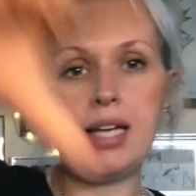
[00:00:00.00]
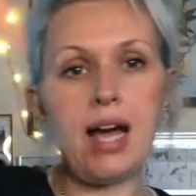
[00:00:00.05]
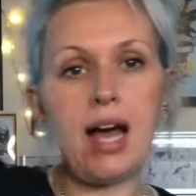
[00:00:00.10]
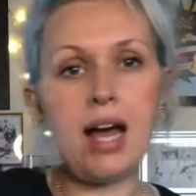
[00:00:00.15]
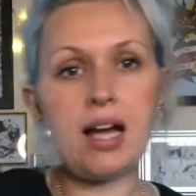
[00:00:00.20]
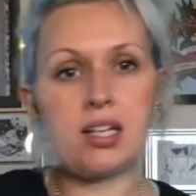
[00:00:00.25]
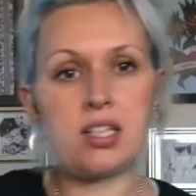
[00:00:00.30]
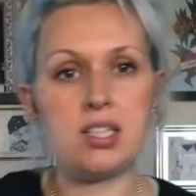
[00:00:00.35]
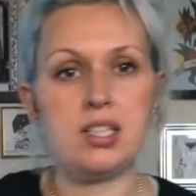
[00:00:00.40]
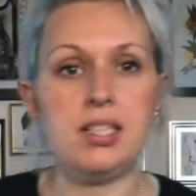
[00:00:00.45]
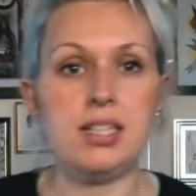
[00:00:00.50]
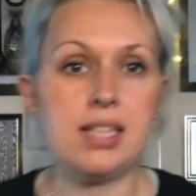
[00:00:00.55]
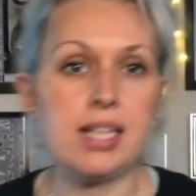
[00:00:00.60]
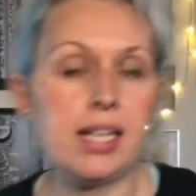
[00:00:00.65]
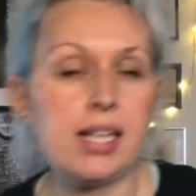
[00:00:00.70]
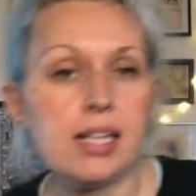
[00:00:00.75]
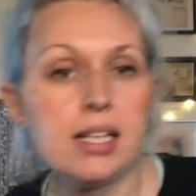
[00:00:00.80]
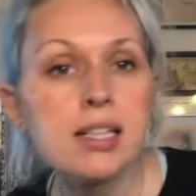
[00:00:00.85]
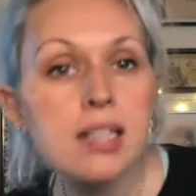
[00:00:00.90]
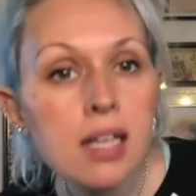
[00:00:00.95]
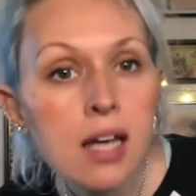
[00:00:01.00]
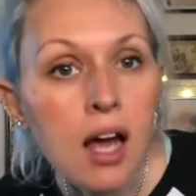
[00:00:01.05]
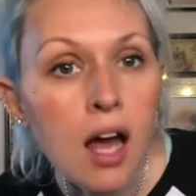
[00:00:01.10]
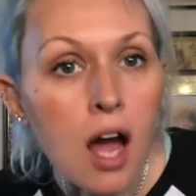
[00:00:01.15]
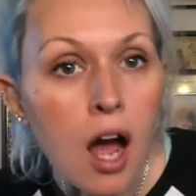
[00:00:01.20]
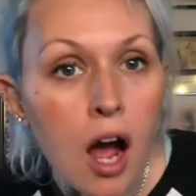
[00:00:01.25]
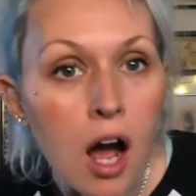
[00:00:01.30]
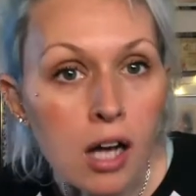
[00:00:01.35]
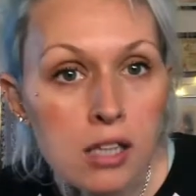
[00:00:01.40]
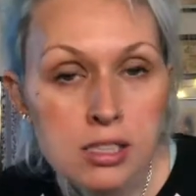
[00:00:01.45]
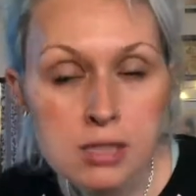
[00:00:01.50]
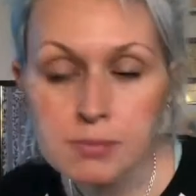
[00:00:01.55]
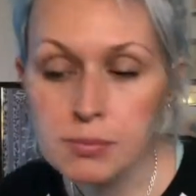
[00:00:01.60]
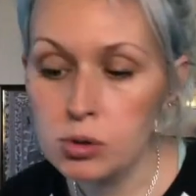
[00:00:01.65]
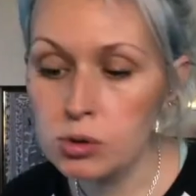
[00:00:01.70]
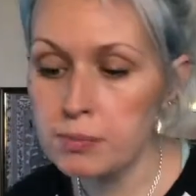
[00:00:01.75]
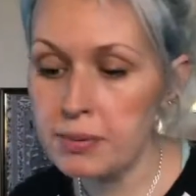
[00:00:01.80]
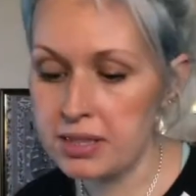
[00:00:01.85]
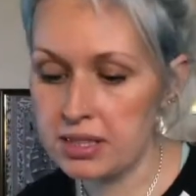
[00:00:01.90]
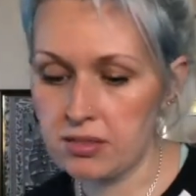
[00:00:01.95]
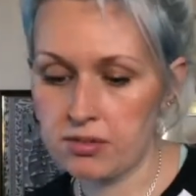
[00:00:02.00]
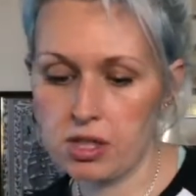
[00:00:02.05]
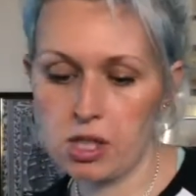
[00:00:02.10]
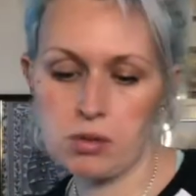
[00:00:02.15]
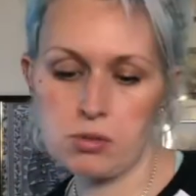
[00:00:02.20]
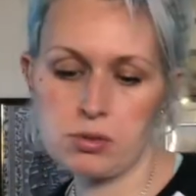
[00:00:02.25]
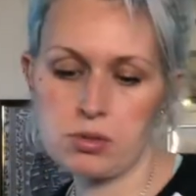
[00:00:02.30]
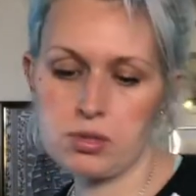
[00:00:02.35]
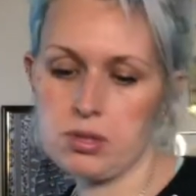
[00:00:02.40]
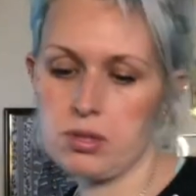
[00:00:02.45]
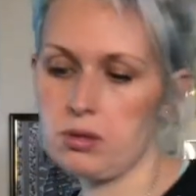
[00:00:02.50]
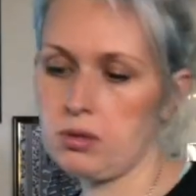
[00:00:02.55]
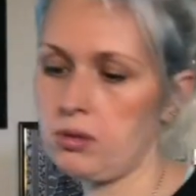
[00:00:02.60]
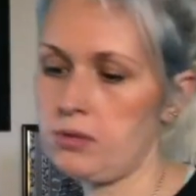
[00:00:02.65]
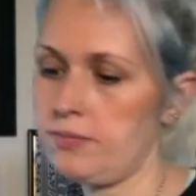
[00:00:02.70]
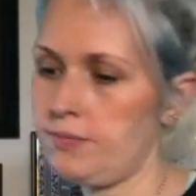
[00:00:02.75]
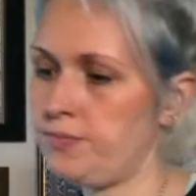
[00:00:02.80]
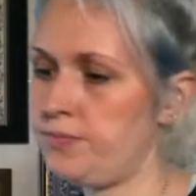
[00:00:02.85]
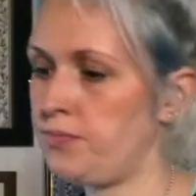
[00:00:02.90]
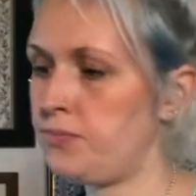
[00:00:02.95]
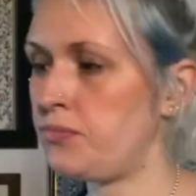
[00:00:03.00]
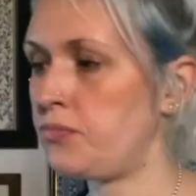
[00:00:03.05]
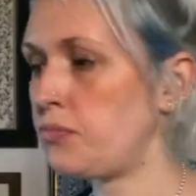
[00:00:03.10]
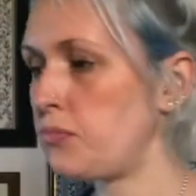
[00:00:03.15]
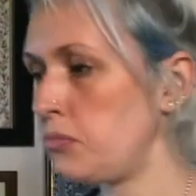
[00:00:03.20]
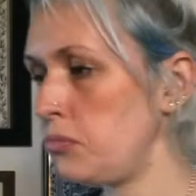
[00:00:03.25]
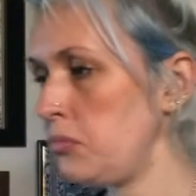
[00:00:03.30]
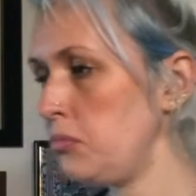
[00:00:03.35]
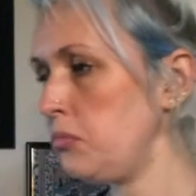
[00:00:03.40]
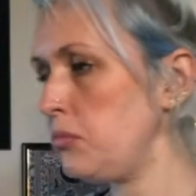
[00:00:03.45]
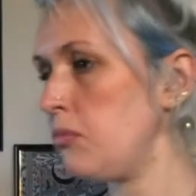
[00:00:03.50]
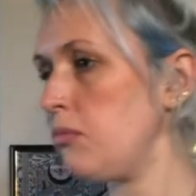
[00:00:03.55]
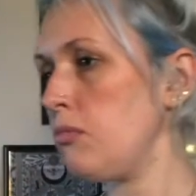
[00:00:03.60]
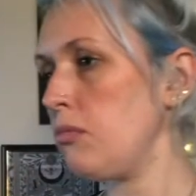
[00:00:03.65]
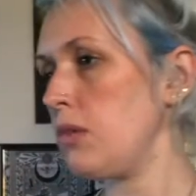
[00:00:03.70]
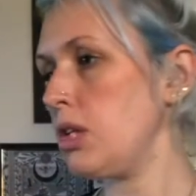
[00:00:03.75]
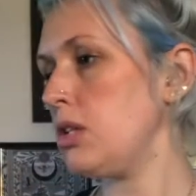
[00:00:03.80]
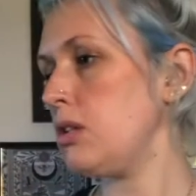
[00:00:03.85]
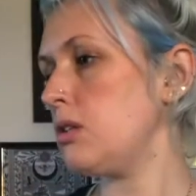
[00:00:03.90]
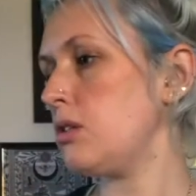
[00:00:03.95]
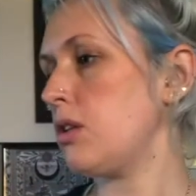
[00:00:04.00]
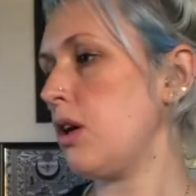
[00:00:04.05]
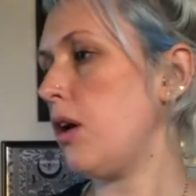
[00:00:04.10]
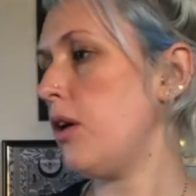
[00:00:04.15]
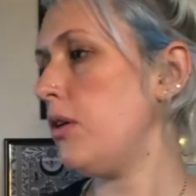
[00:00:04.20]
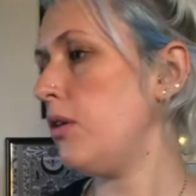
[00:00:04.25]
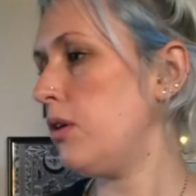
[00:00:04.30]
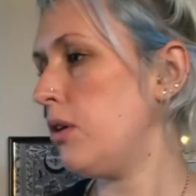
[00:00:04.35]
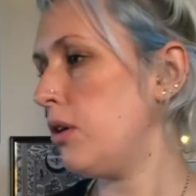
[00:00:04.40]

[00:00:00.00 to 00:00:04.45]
actually need a small bit of coleslaw. So I